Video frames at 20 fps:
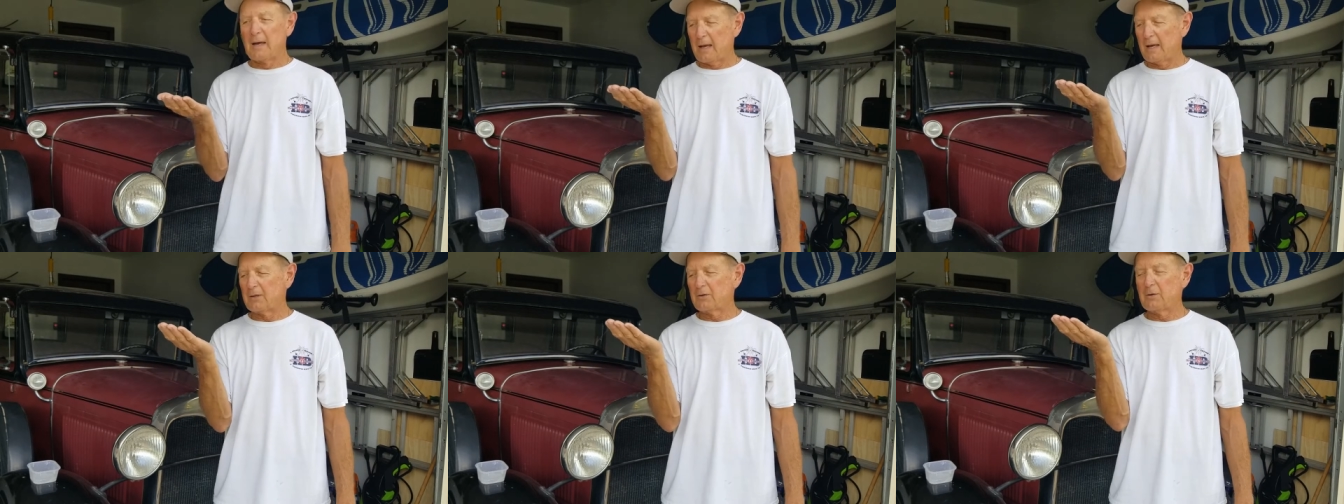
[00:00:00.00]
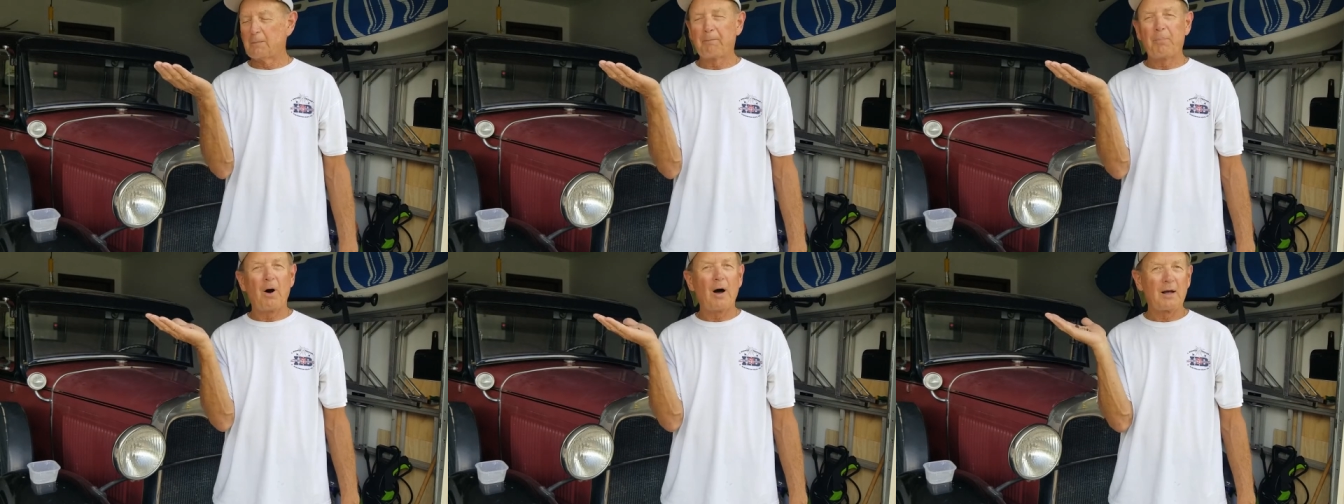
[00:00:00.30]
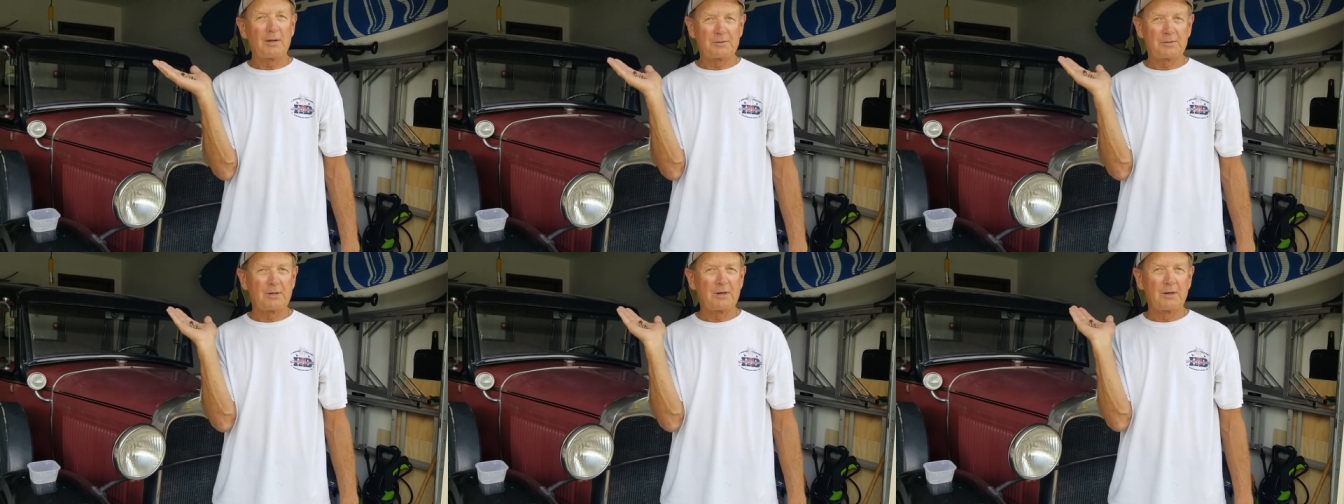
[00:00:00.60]
and
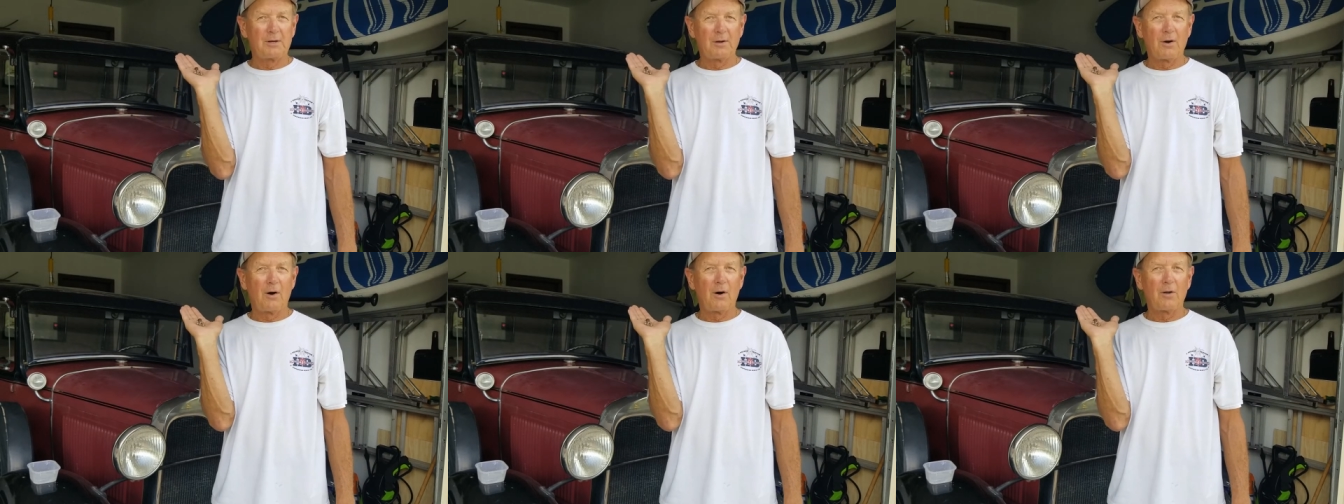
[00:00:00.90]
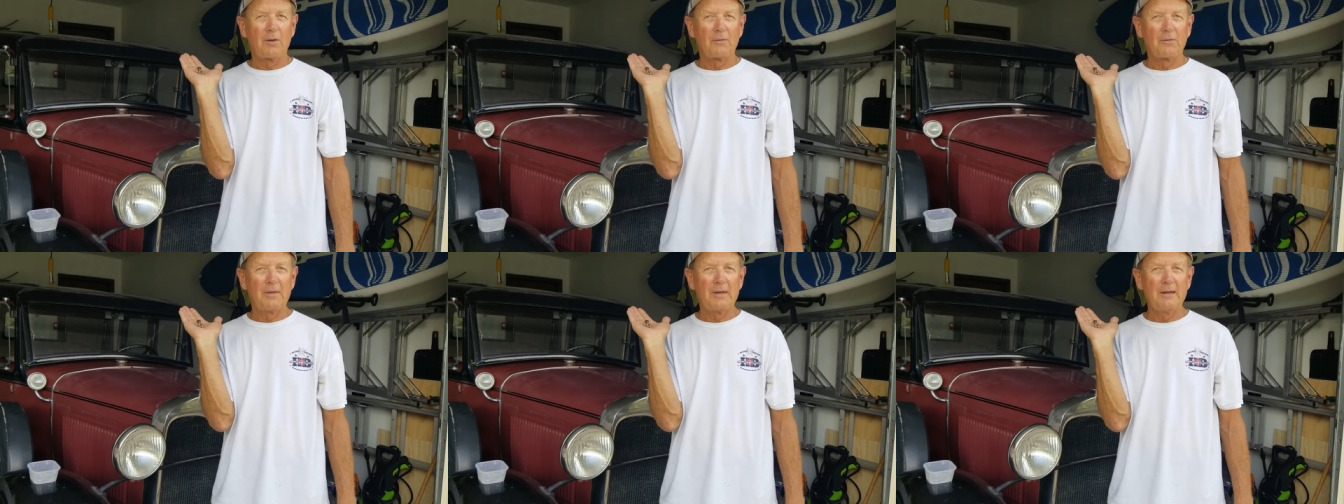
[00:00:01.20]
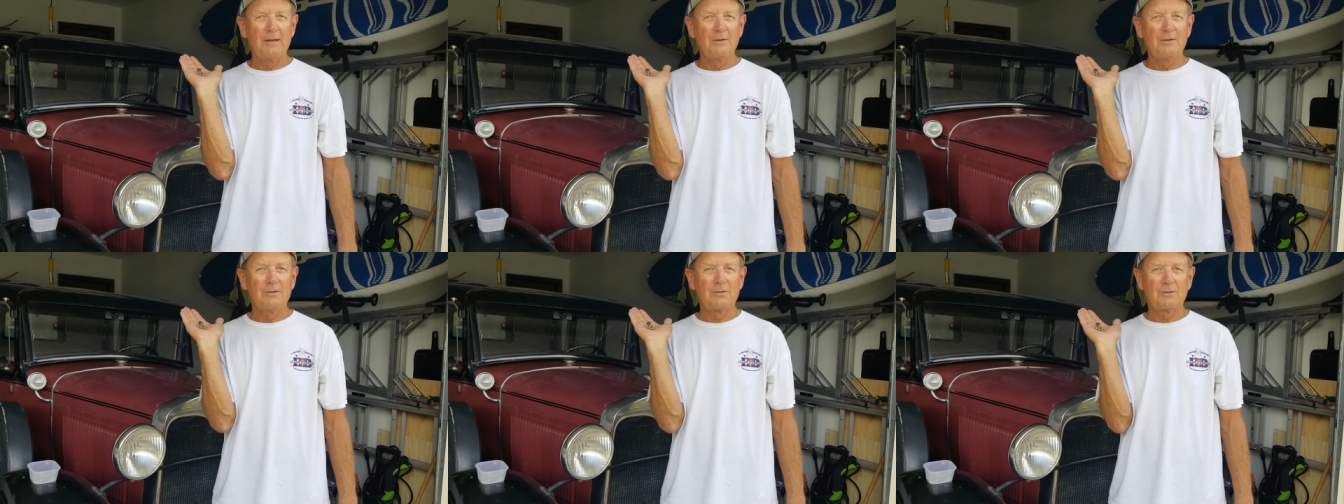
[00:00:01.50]
deposited all
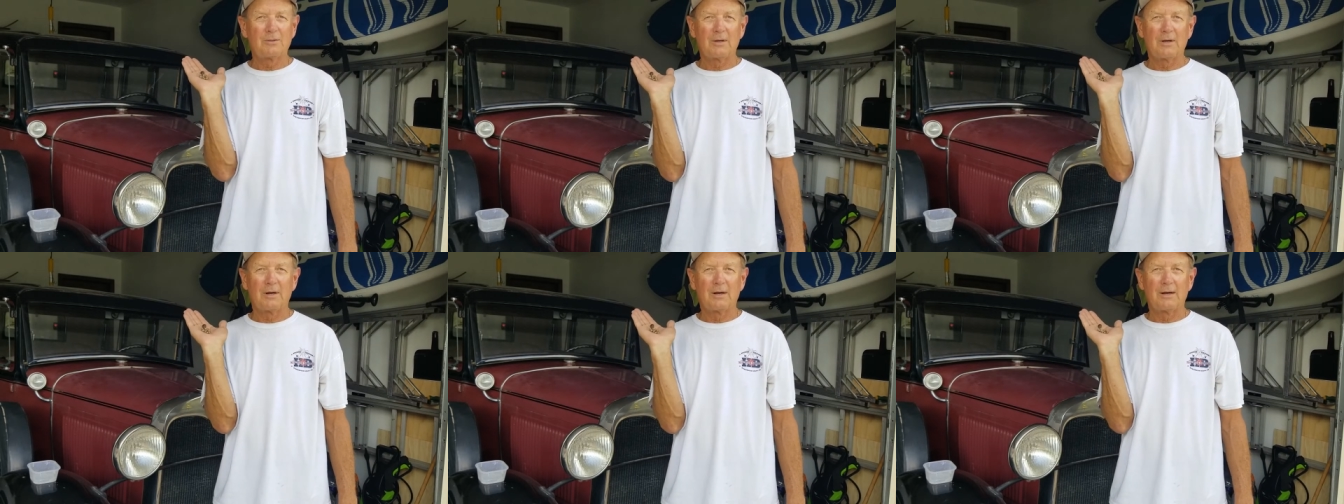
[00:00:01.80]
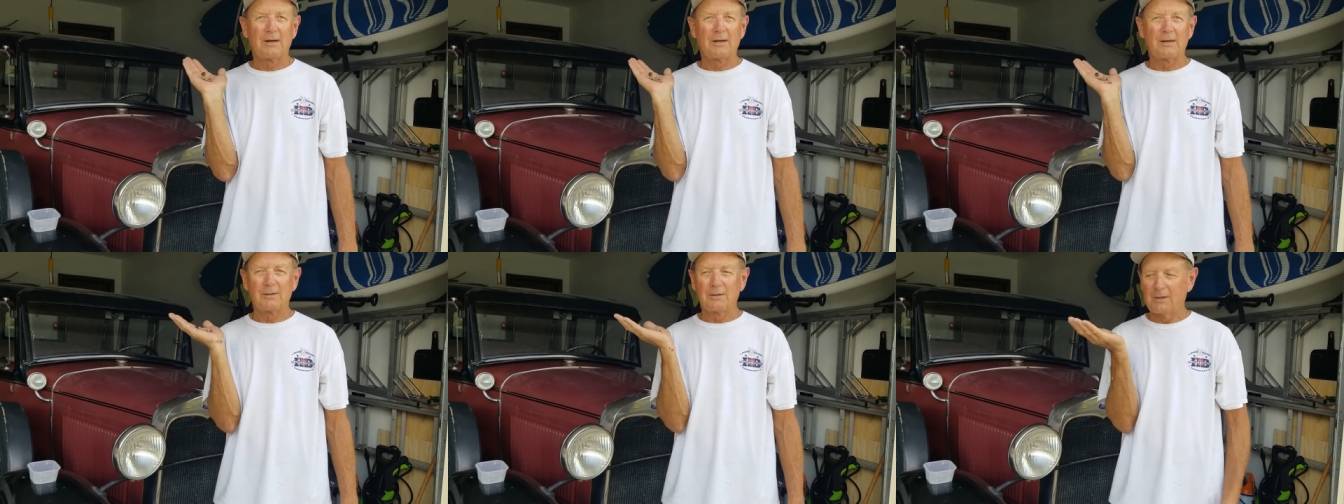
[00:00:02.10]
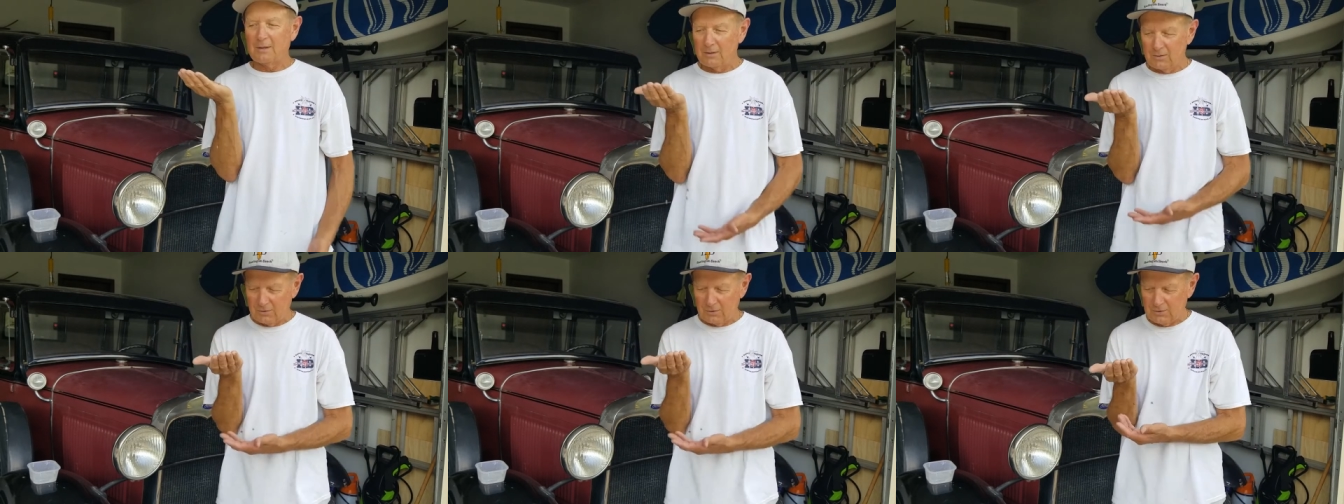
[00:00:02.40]
these uh,
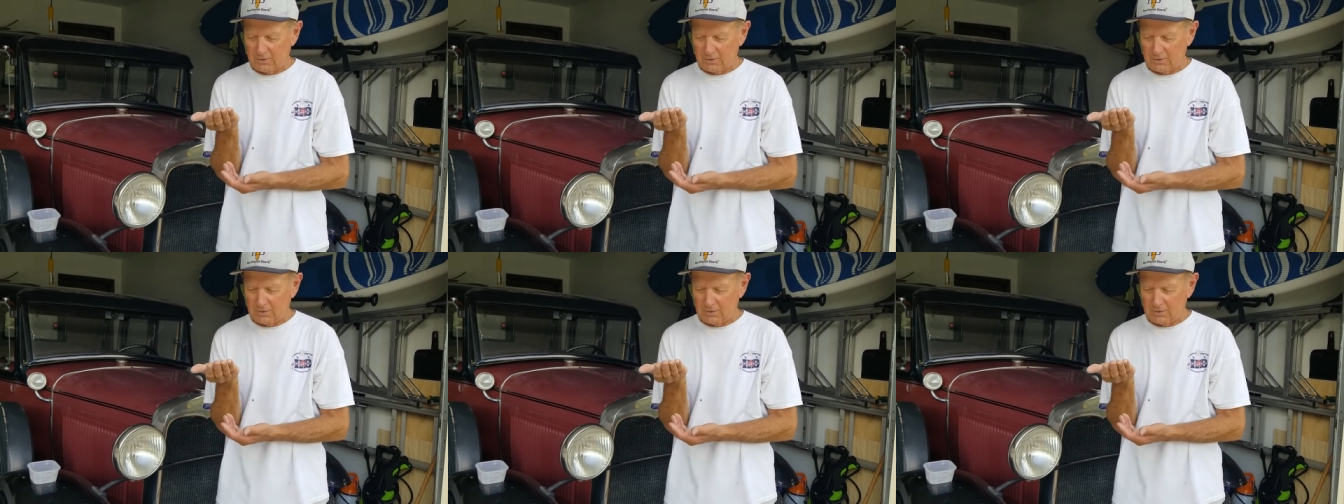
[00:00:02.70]
these